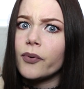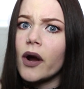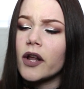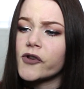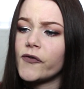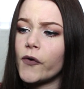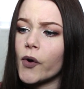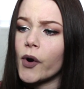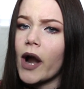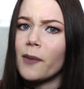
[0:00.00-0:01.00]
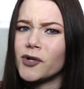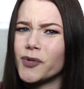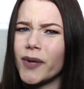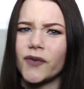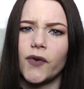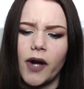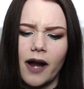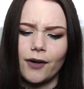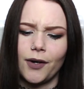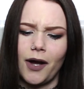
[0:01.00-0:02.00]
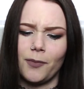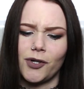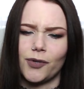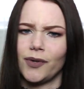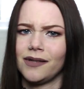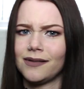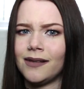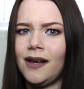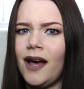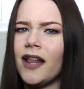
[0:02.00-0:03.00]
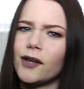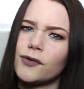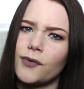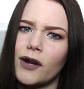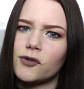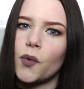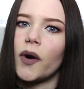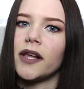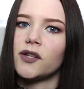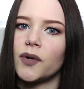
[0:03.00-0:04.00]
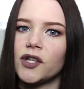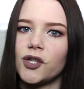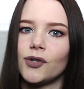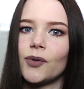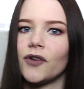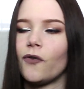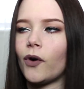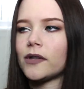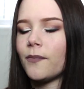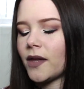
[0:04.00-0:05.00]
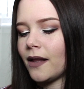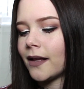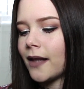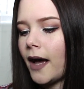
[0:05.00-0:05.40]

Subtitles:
of product for how much you pay for it. I don't know how much it was. I think it was around 20, 22, 24, something like